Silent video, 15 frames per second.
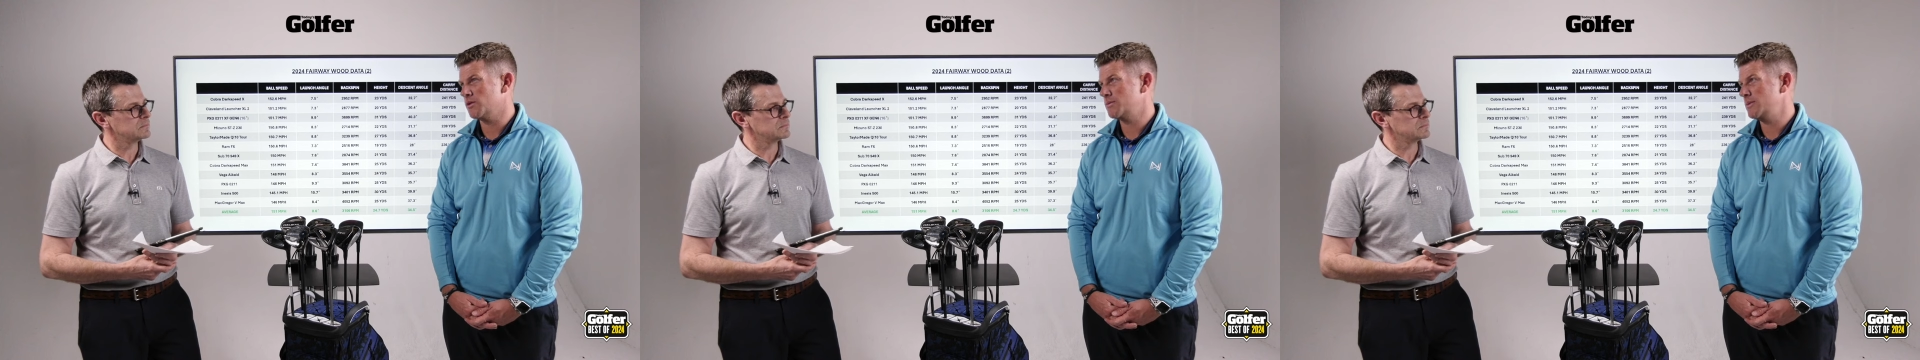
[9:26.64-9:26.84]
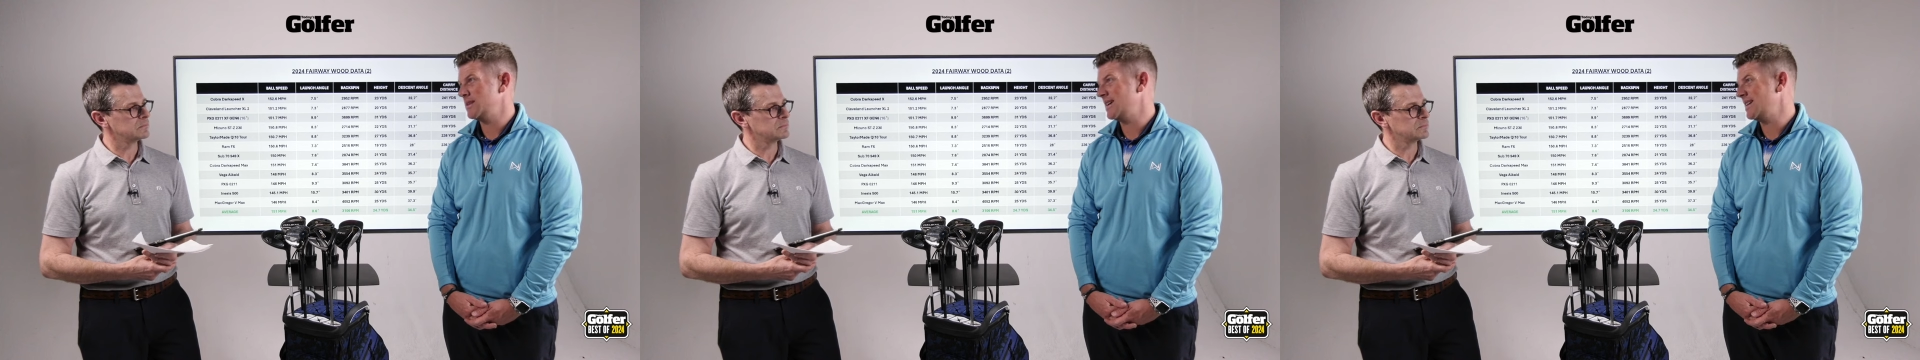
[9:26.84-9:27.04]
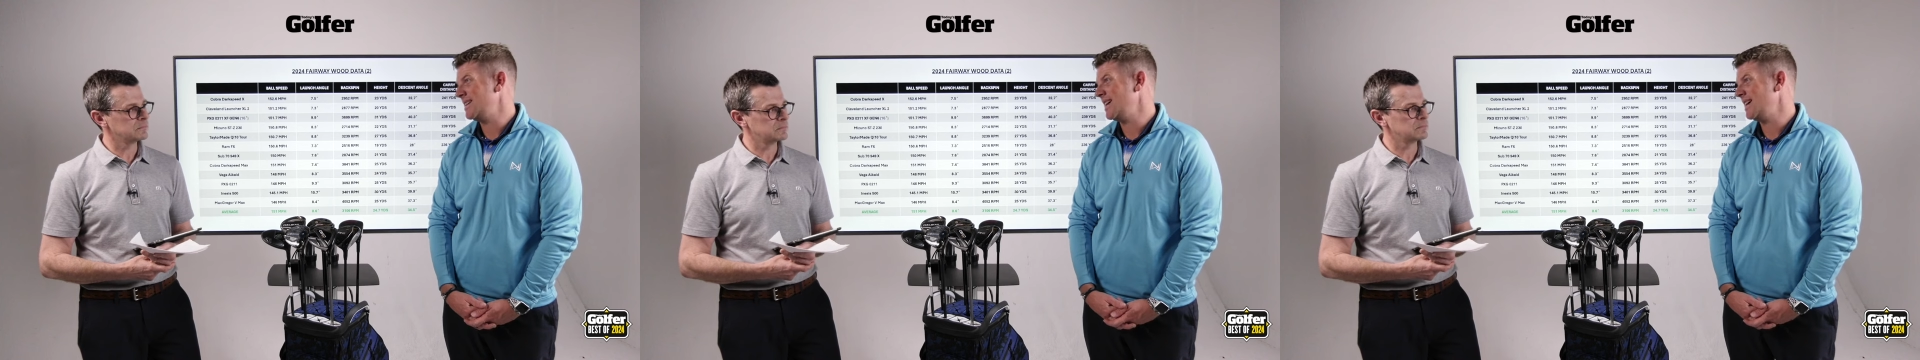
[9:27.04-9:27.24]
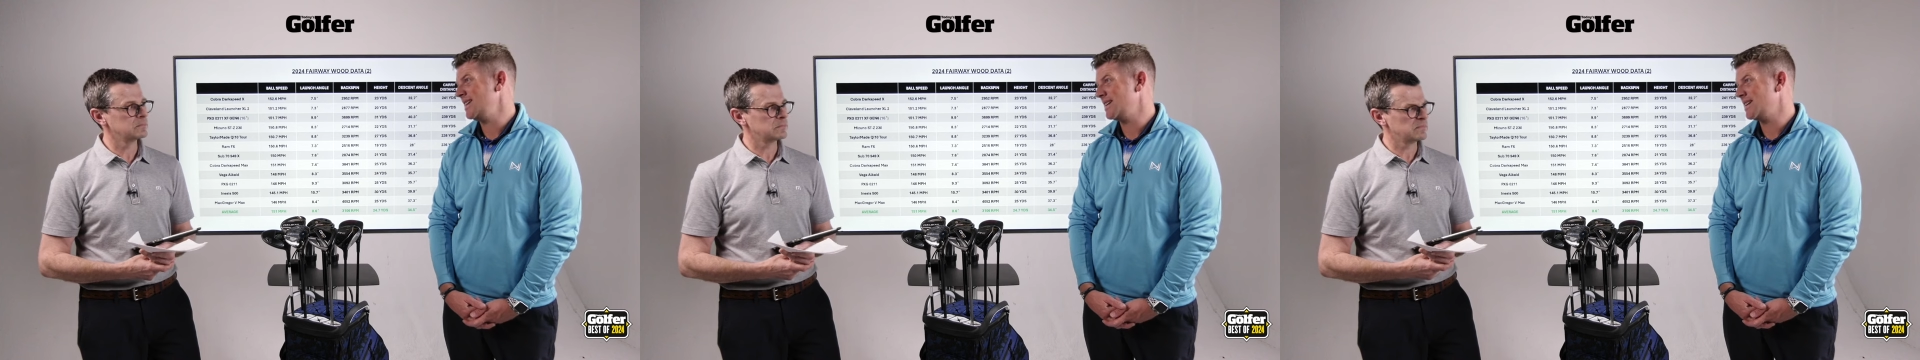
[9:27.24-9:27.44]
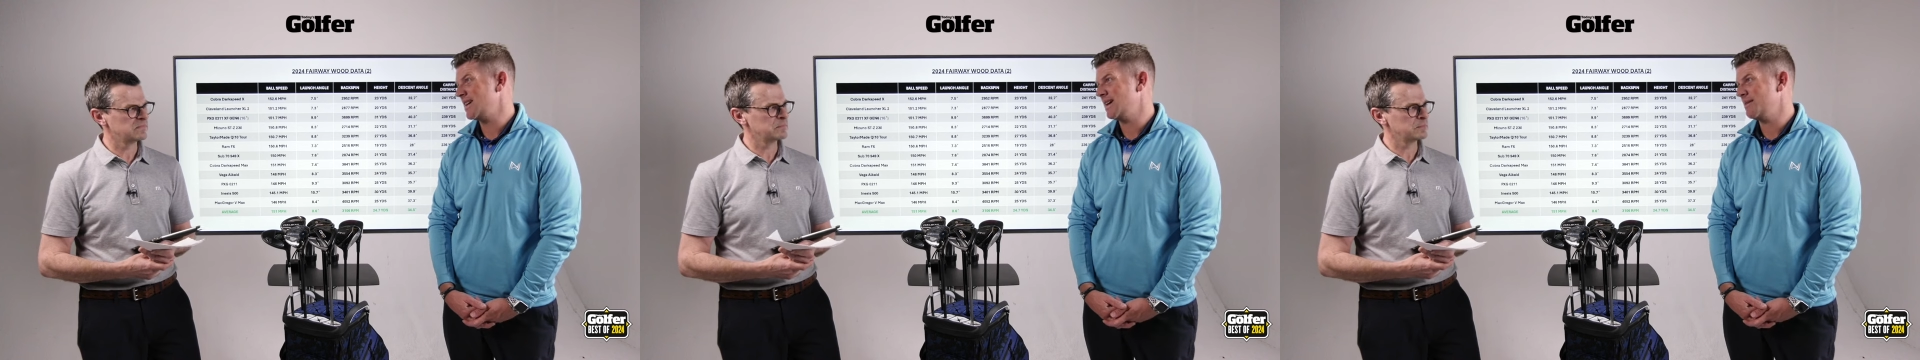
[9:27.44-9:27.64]
Speaker 1: speed, then yeah,
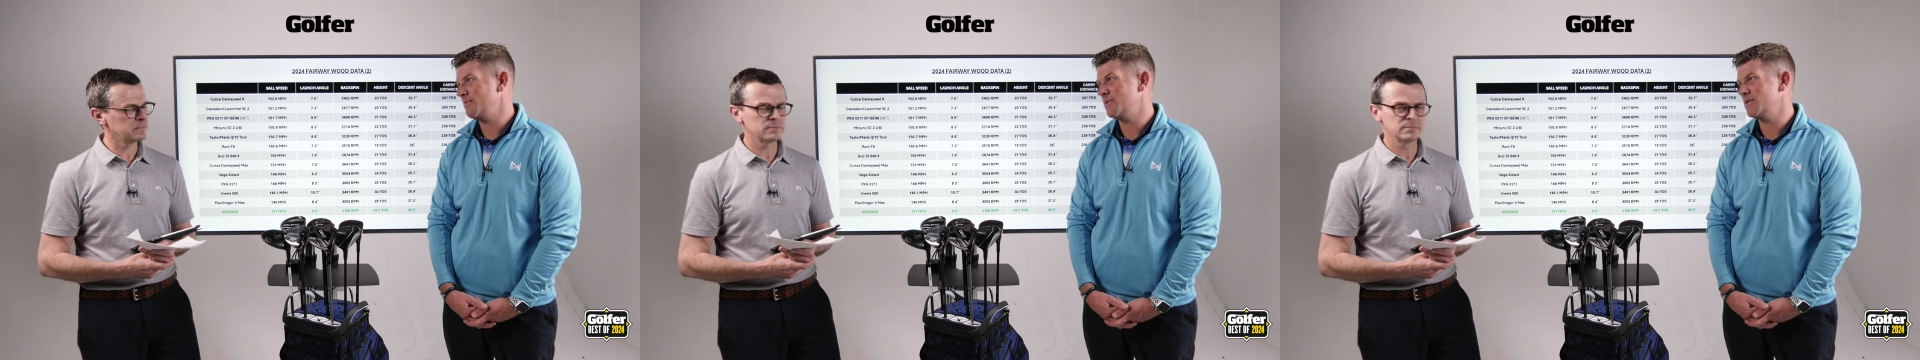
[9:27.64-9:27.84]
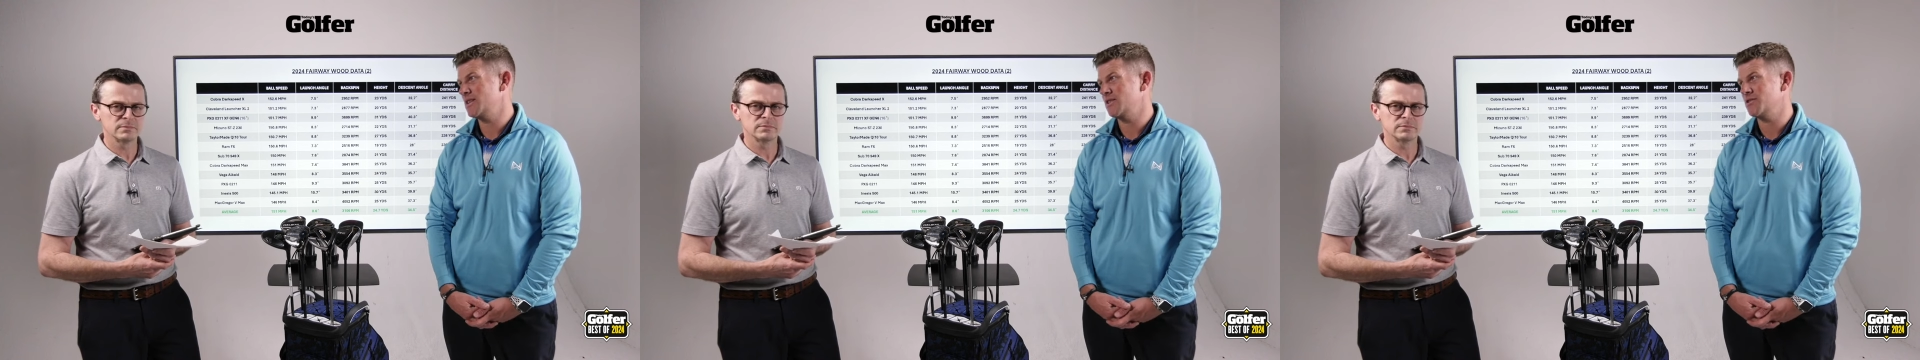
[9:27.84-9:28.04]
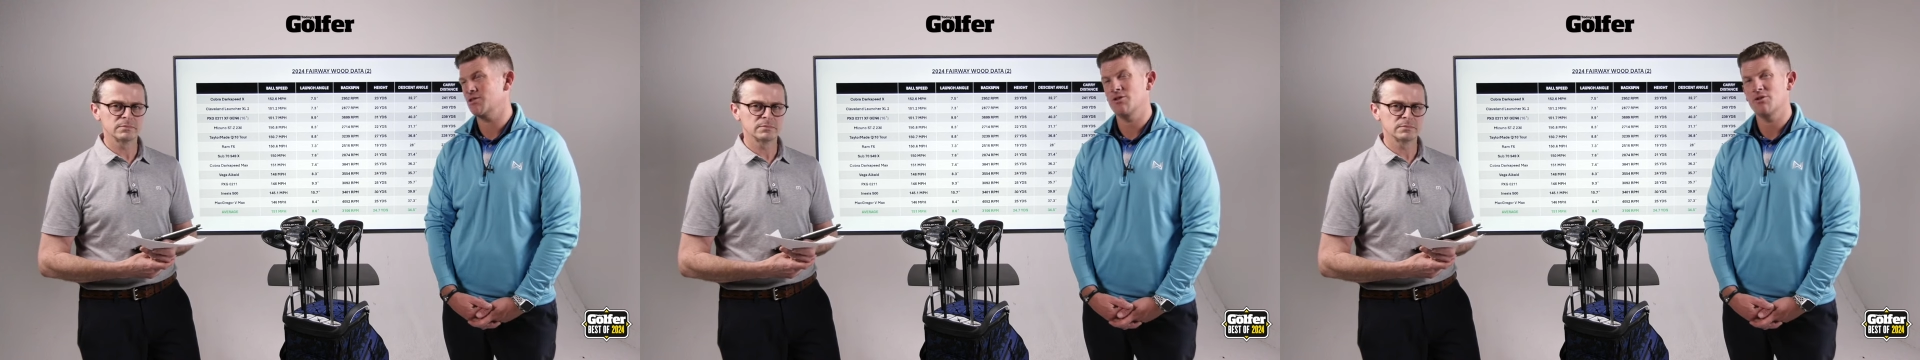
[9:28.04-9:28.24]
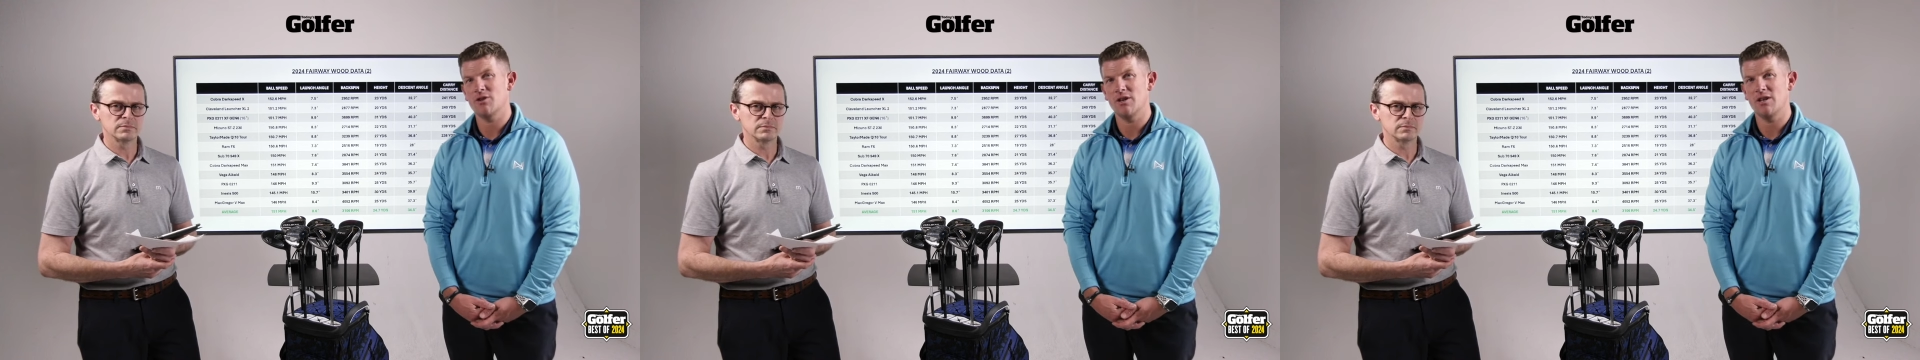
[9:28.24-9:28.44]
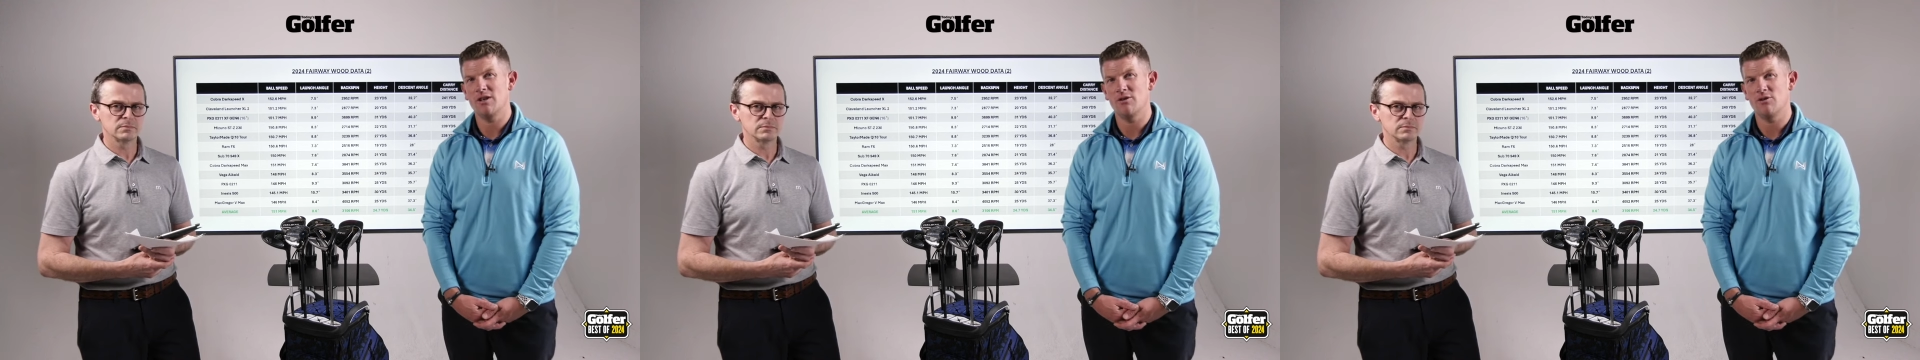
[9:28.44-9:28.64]
you can potentially
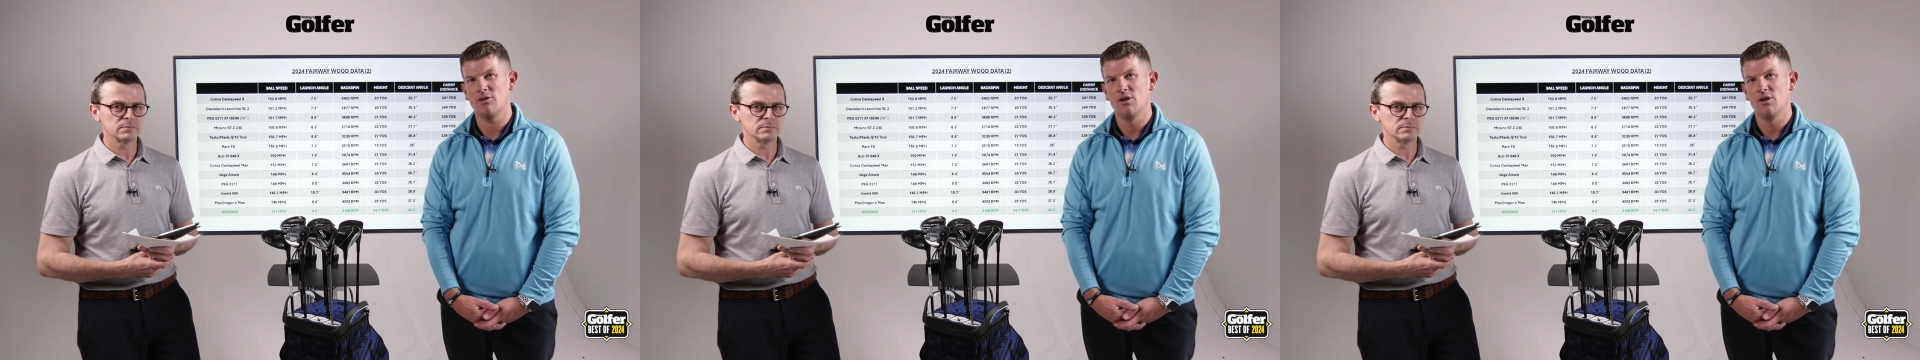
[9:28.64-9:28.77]
look at your